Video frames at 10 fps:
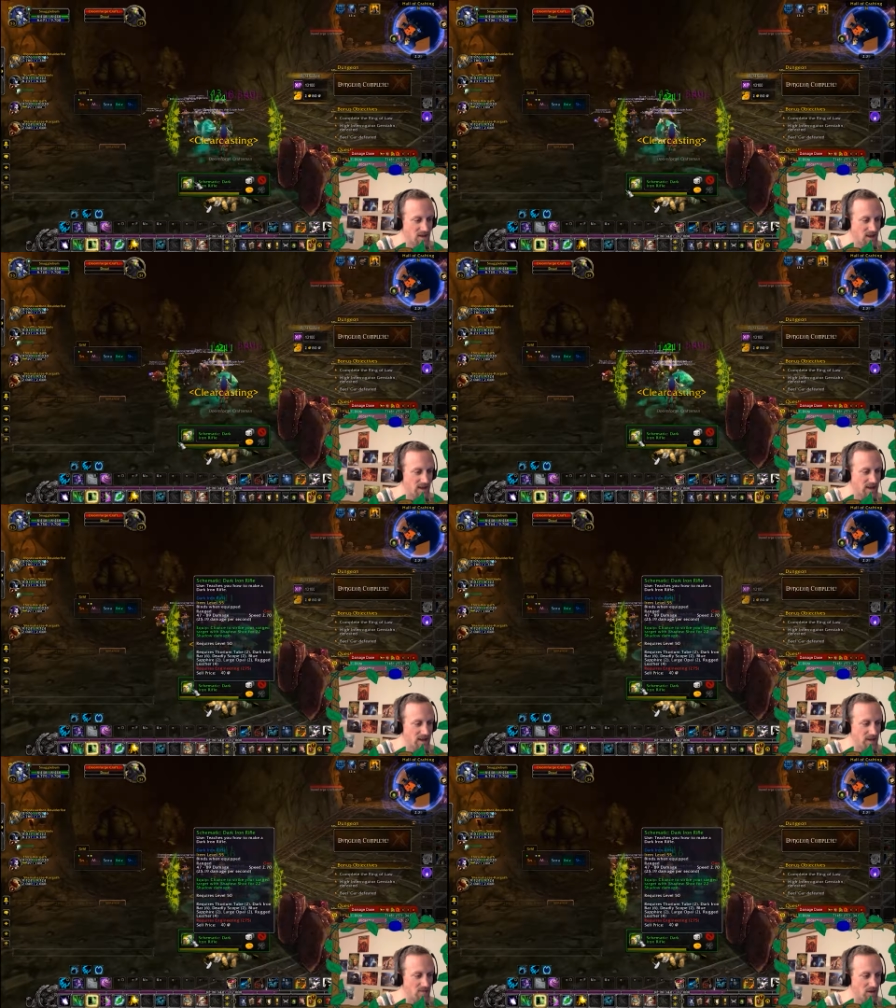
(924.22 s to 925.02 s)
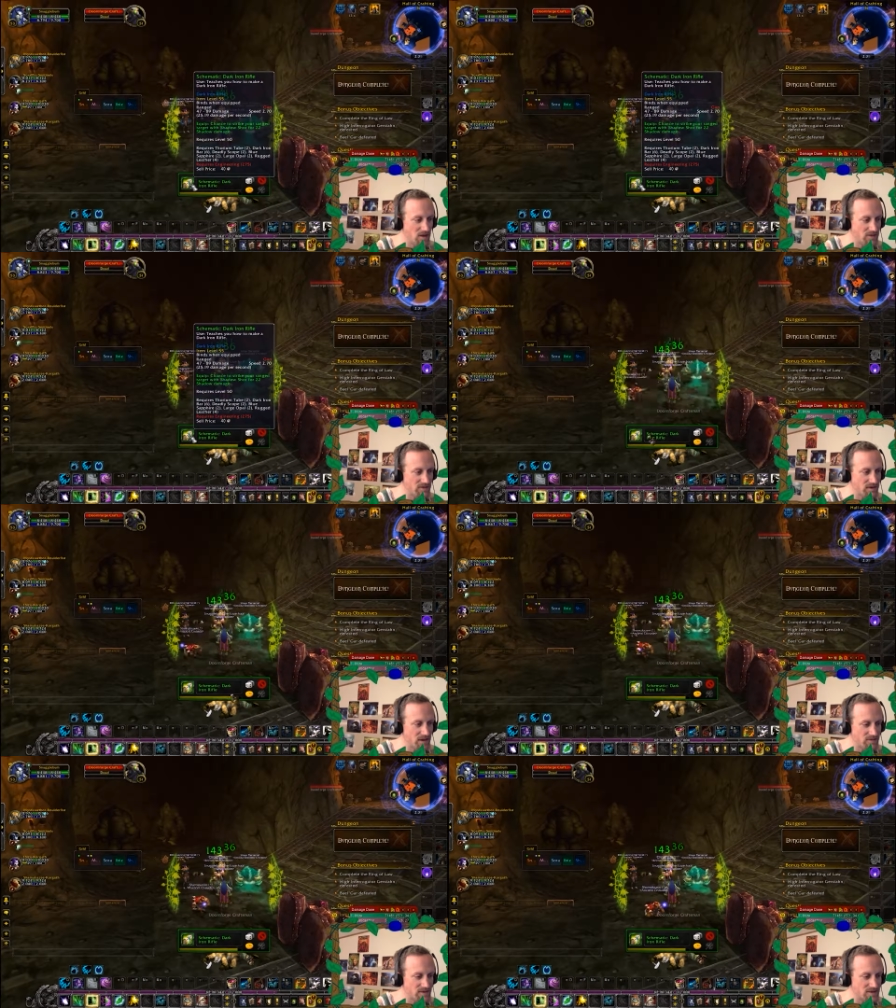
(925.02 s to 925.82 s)
I hear all the
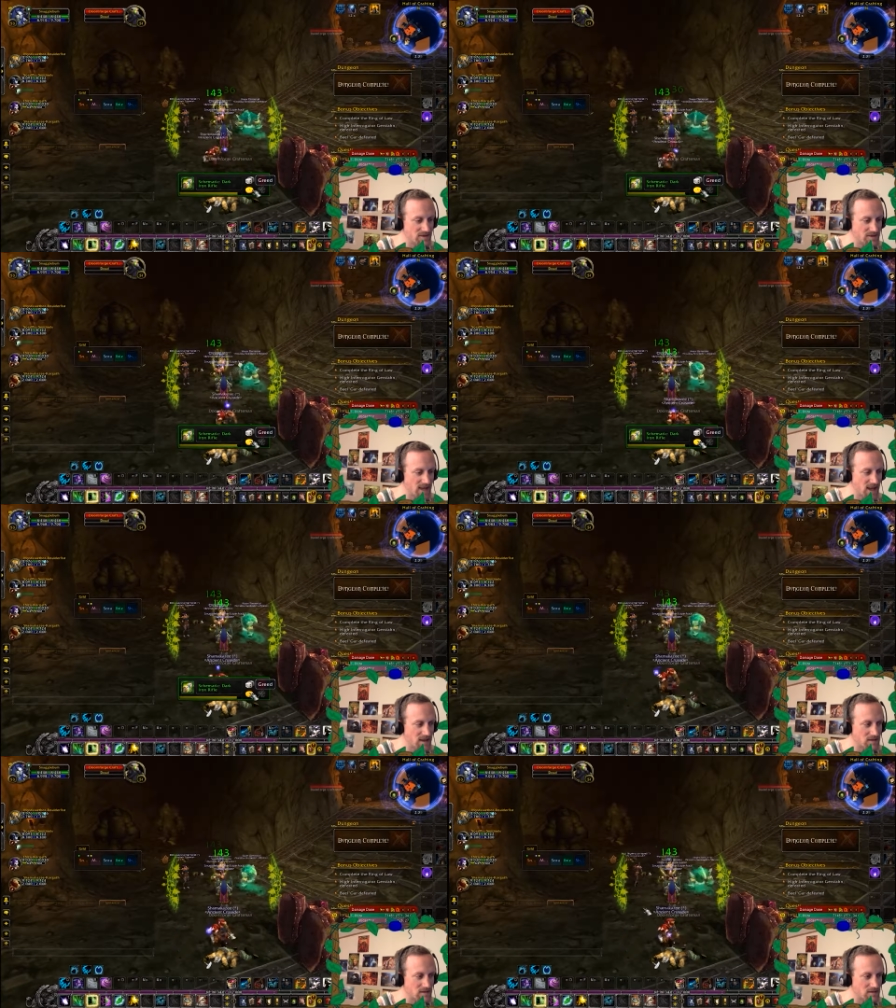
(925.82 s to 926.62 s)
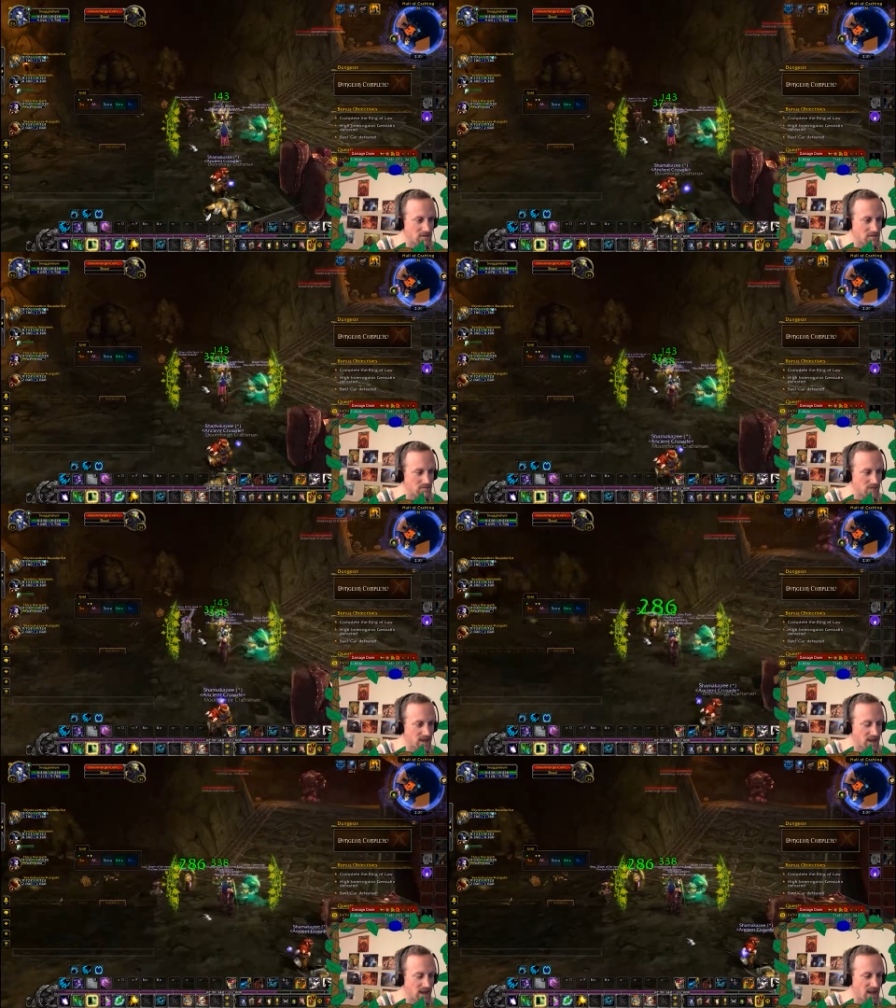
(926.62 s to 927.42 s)
stuff that you're saying, but
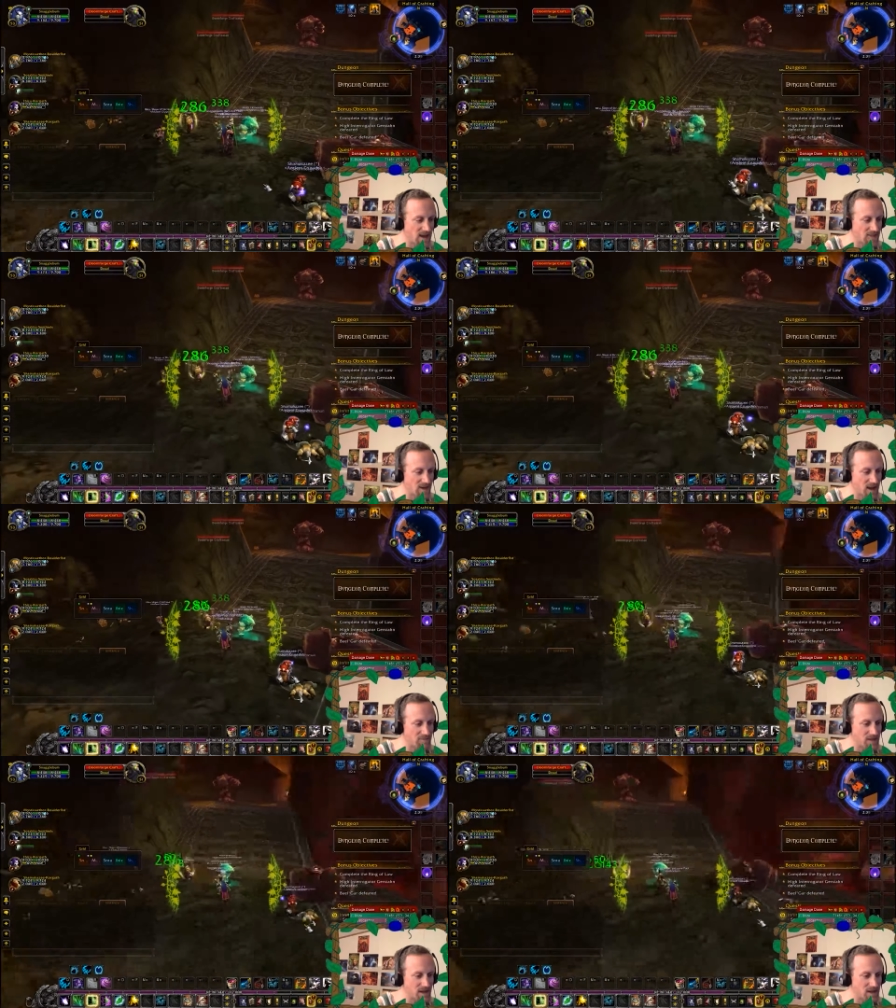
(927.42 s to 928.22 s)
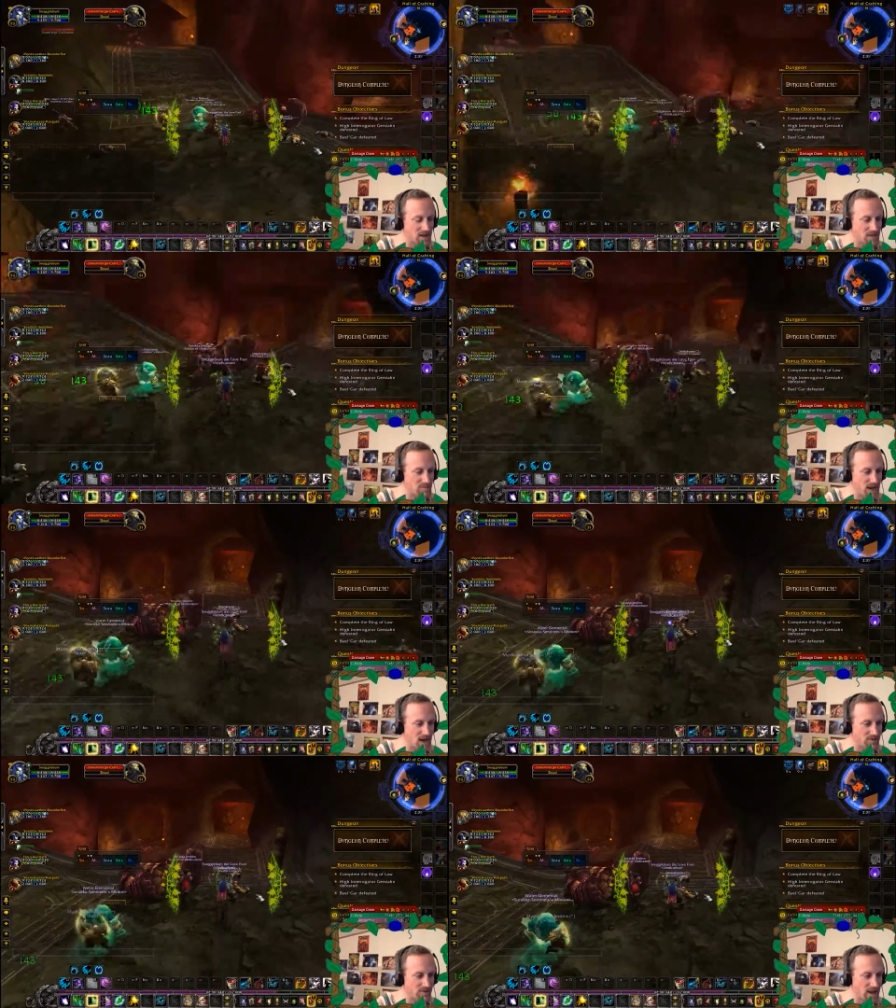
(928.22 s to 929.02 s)
I can't stop thinking
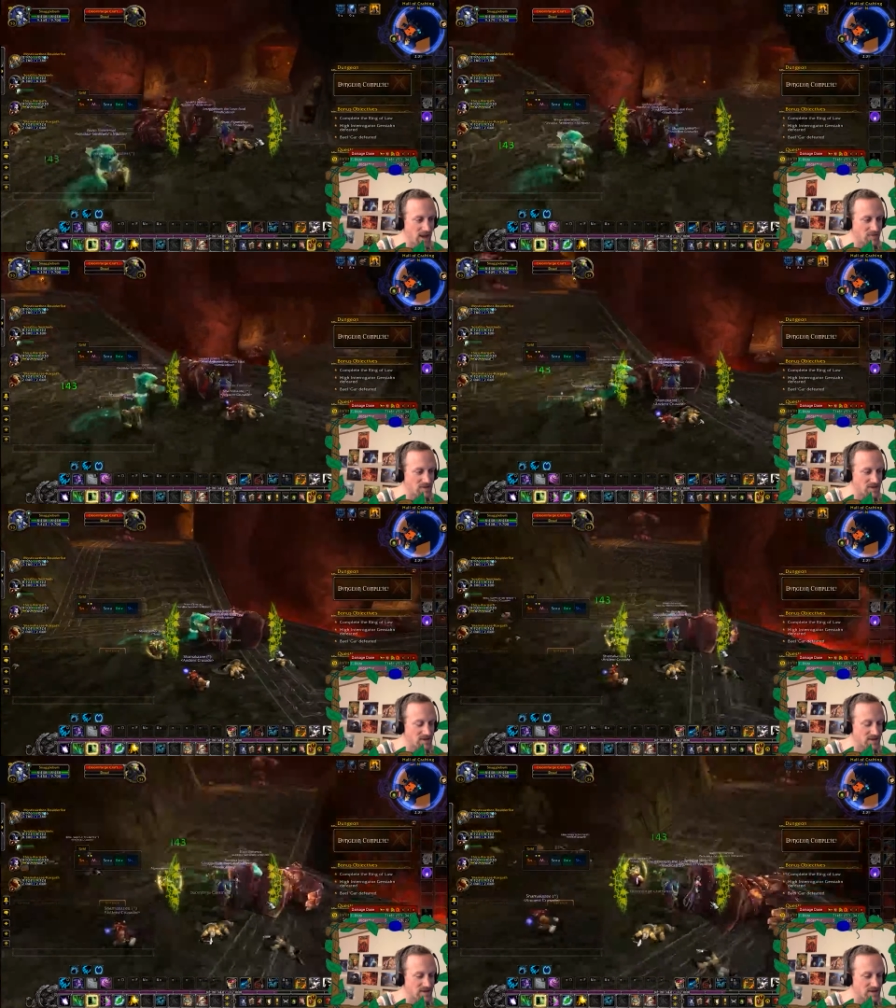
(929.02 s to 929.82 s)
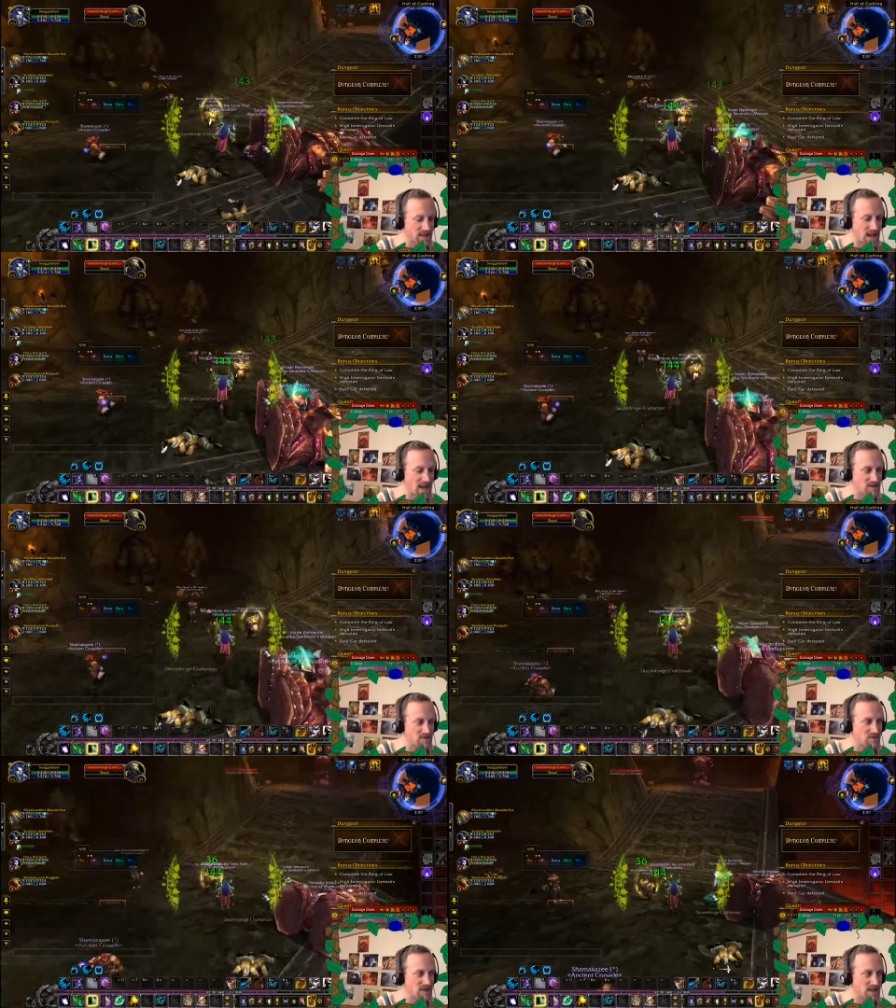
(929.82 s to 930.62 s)
about sandwiches that I
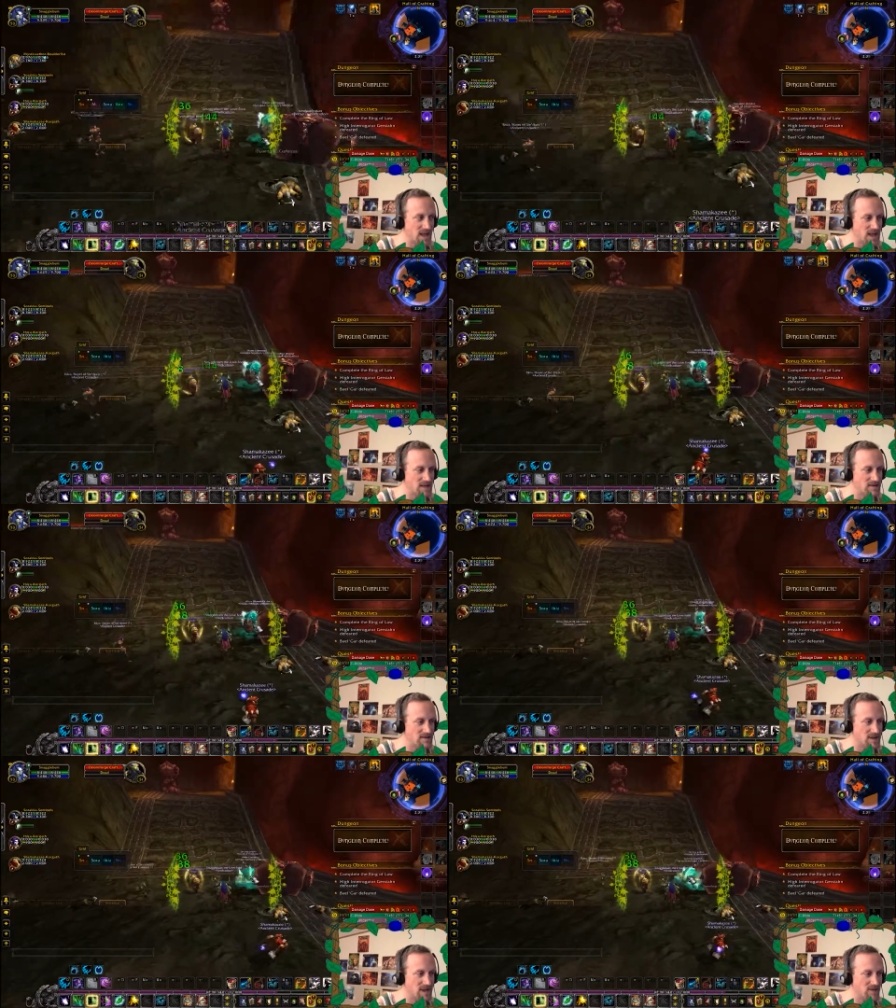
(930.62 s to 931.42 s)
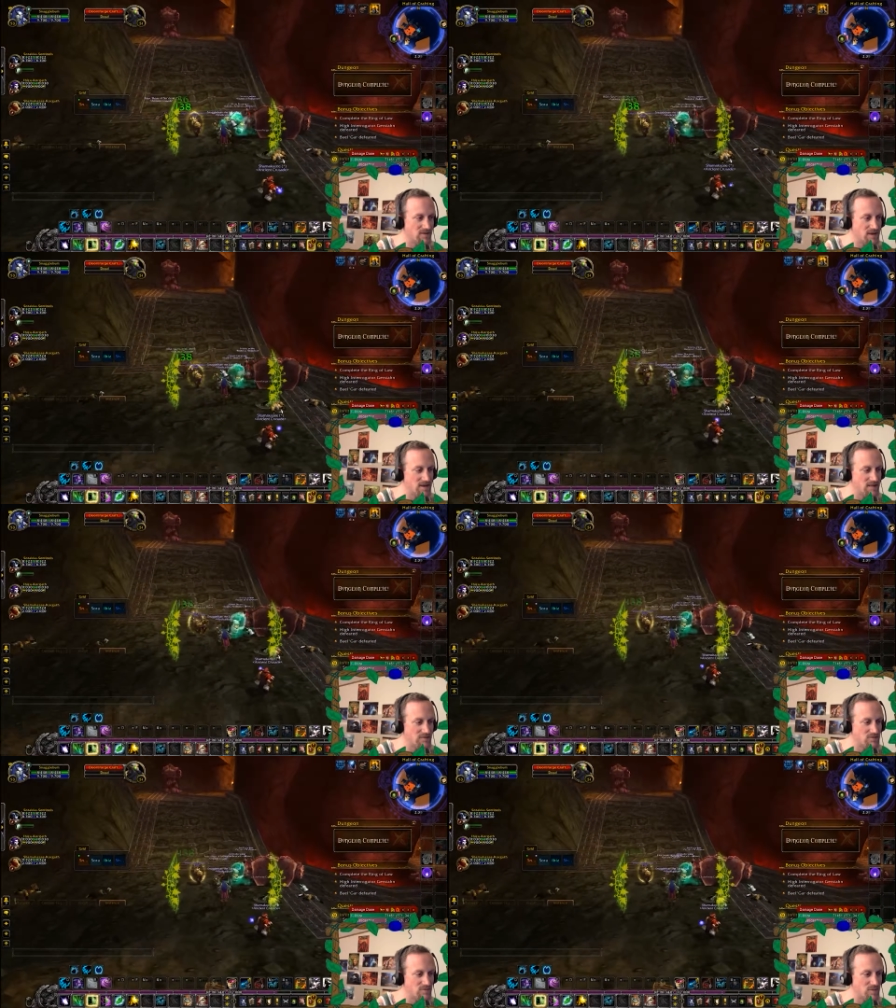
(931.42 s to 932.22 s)
should be laying down
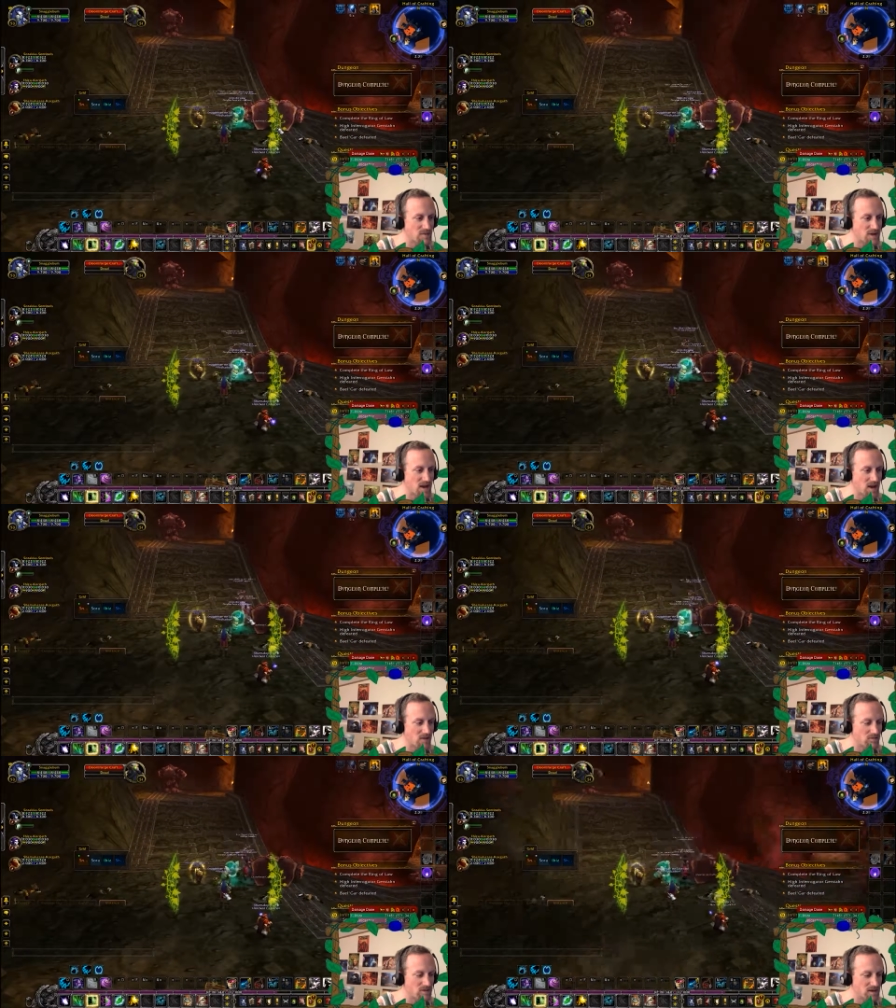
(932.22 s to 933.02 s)
into my mouth.